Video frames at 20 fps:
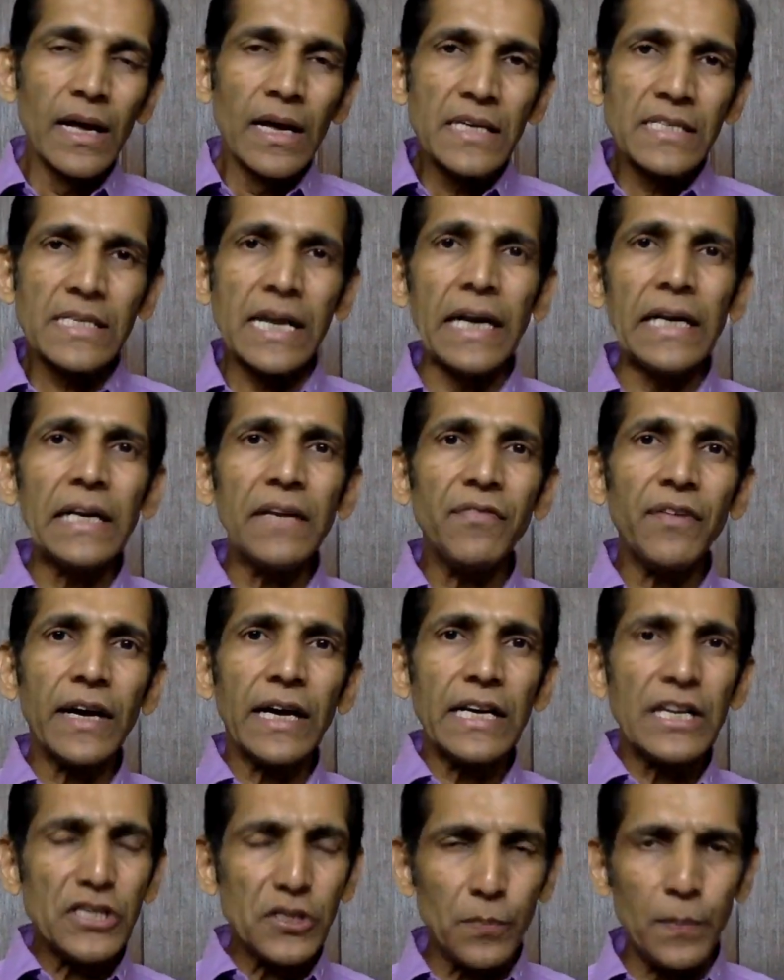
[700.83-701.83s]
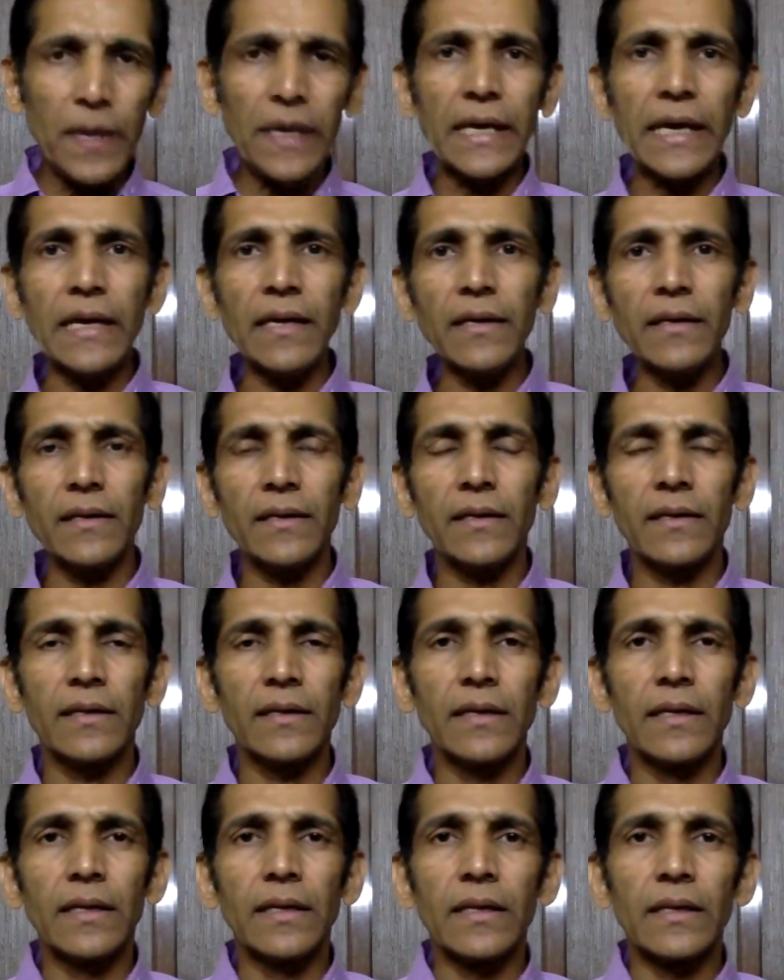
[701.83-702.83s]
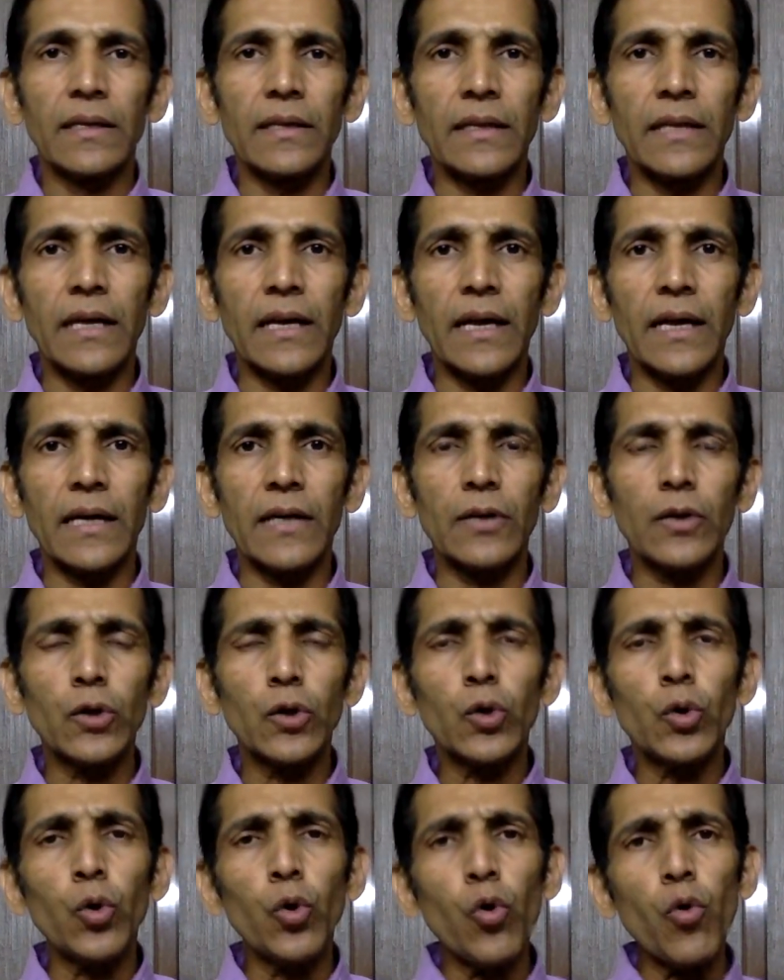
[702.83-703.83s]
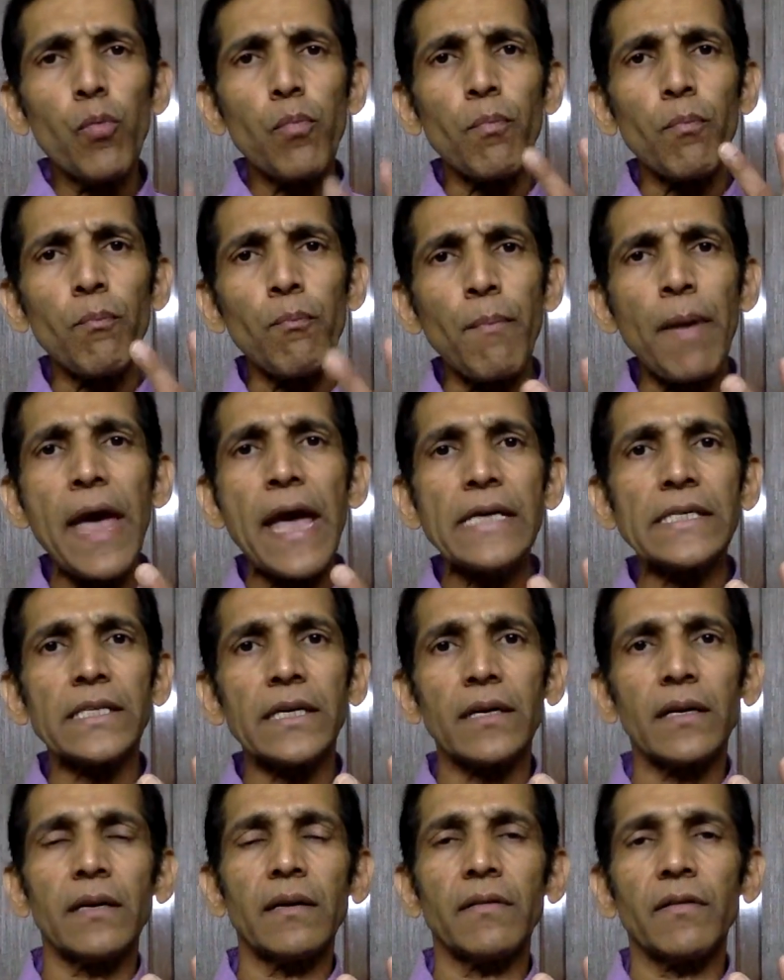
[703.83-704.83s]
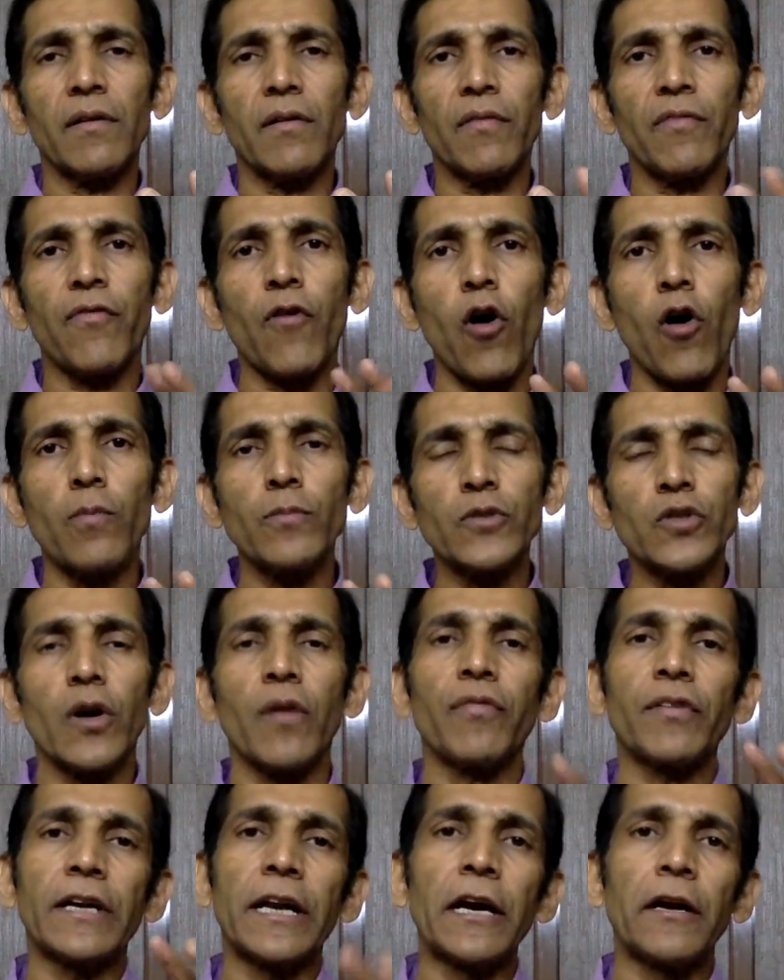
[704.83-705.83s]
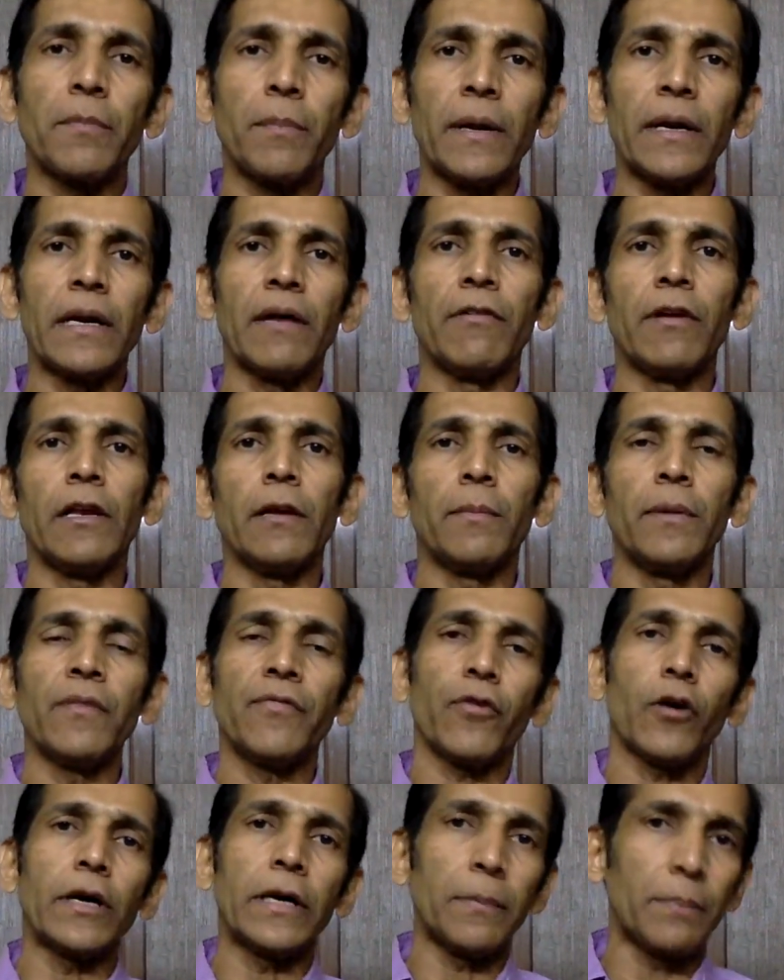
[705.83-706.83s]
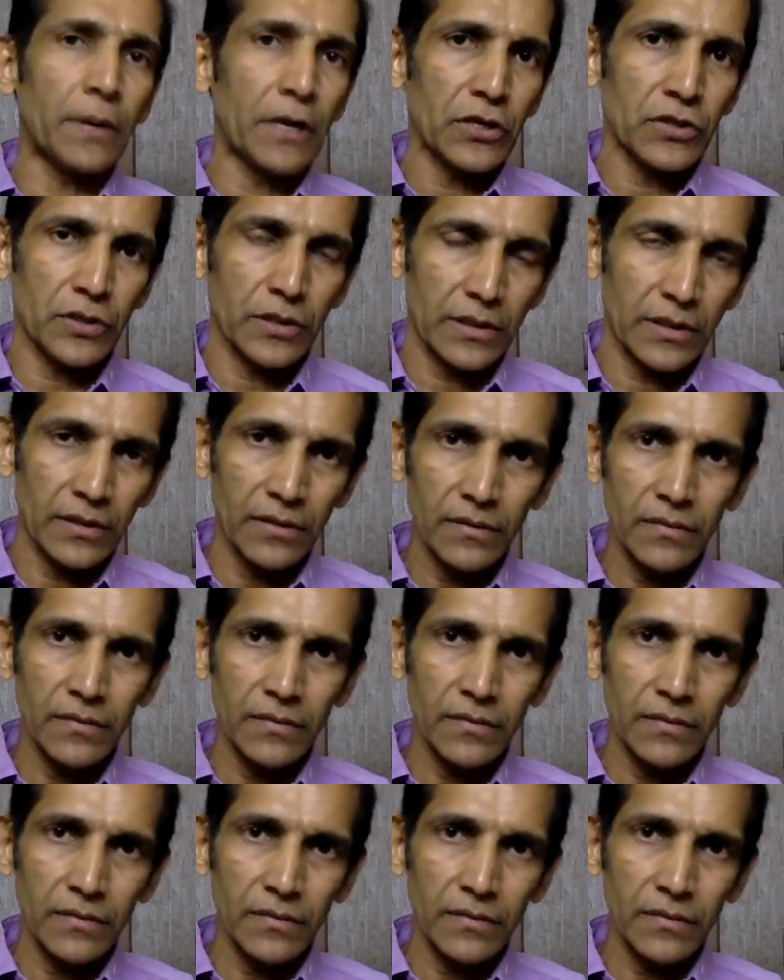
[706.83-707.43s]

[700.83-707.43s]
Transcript: Scientifically speaking, there are two major forms of treatment available for depression.